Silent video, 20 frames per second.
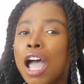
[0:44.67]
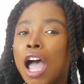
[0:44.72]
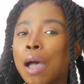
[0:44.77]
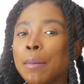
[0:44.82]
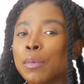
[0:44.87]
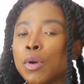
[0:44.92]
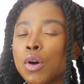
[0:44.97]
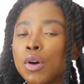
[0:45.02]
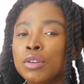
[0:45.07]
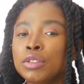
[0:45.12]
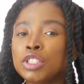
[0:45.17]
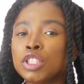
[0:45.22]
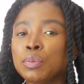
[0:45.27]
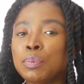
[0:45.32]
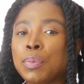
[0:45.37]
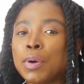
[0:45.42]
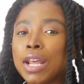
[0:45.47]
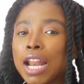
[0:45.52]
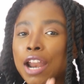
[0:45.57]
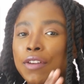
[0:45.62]
I'm going to
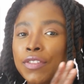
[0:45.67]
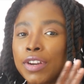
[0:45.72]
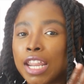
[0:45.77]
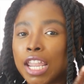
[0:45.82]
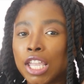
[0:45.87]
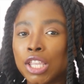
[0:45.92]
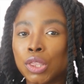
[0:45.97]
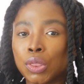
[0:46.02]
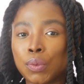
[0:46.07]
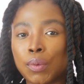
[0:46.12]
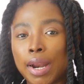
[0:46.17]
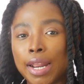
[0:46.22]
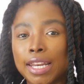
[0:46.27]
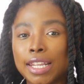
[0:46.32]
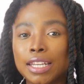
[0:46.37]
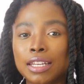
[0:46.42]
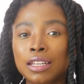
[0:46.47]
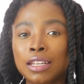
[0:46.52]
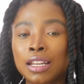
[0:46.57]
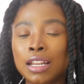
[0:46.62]
put African
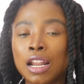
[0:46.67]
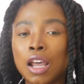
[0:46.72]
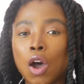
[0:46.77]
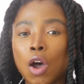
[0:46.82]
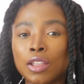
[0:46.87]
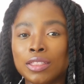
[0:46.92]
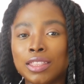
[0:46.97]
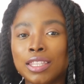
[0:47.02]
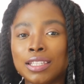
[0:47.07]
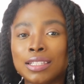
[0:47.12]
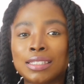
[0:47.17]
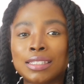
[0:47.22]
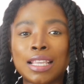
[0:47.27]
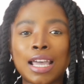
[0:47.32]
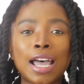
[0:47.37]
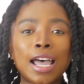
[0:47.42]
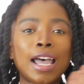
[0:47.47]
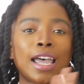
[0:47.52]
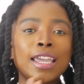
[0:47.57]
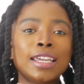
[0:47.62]
threading on this
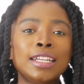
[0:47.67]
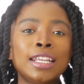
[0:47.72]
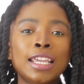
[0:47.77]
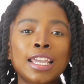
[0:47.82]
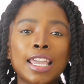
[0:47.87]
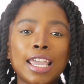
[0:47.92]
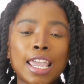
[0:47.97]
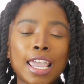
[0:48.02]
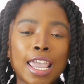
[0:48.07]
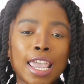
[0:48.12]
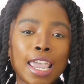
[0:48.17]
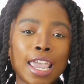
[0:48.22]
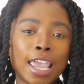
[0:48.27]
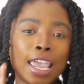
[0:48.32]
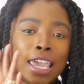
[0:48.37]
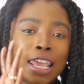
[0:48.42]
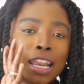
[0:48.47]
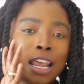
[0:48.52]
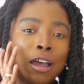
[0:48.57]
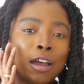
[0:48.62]
side,
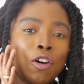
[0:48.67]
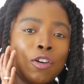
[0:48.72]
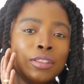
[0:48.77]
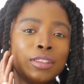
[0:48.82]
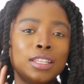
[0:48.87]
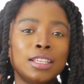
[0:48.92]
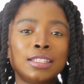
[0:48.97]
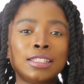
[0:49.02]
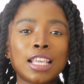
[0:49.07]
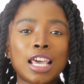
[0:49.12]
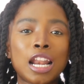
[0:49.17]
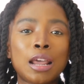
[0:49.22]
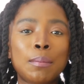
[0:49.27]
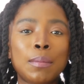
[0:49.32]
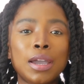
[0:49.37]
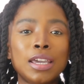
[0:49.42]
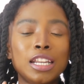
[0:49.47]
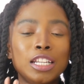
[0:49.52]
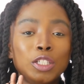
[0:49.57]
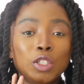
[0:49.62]
and on this side I'm
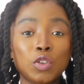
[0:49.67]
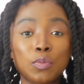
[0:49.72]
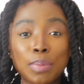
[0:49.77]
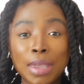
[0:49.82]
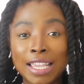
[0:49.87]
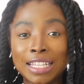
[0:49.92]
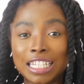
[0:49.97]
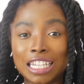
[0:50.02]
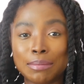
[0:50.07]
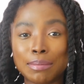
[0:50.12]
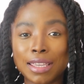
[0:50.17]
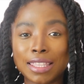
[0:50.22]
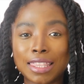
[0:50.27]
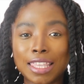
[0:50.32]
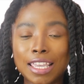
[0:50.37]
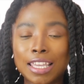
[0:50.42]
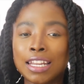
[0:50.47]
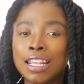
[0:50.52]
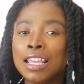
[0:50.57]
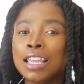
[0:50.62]
gonna do bending
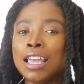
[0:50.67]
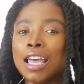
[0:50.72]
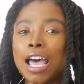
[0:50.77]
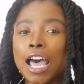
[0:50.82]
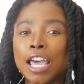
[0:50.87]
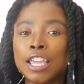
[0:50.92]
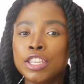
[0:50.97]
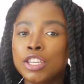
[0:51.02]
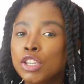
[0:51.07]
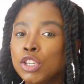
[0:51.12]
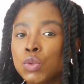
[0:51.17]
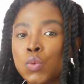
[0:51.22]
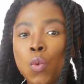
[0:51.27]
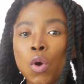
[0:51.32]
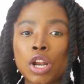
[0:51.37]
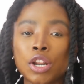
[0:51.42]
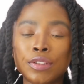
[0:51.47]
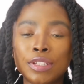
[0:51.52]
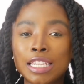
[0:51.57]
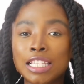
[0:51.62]
method. I use
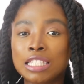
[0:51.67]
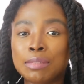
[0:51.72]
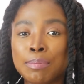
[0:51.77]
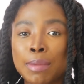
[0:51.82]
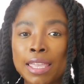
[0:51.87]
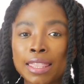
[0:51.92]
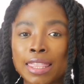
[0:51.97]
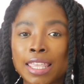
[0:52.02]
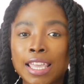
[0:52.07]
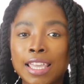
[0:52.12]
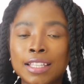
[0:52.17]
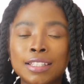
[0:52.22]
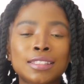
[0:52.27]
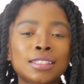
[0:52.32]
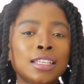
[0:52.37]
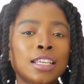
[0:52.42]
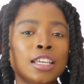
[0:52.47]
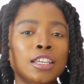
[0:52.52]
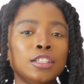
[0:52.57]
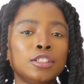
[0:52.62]
one of these methods
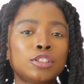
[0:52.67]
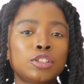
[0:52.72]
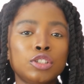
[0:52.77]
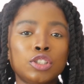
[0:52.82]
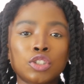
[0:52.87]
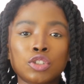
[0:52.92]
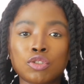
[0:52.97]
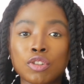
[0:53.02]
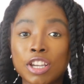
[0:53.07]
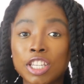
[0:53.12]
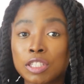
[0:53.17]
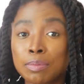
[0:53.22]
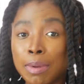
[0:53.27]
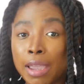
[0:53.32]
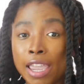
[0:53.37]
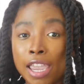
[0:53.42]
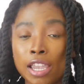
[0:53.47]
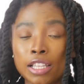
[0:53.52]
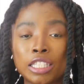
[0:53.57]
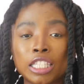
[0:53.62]
to stretch
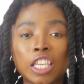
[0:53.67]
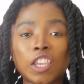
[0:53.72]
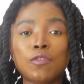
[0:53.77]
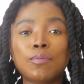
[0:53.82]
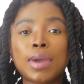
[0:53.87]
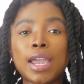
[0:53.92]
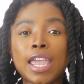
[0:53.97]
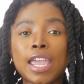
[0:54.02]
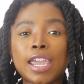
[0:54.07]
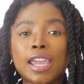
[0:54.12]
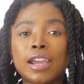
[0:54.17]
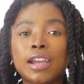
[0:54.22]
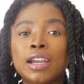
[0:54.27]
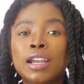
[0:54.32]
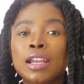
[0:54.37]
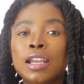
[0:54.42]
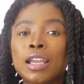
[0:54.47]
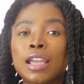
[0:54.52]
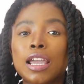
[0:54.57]
my hair, to keep my hair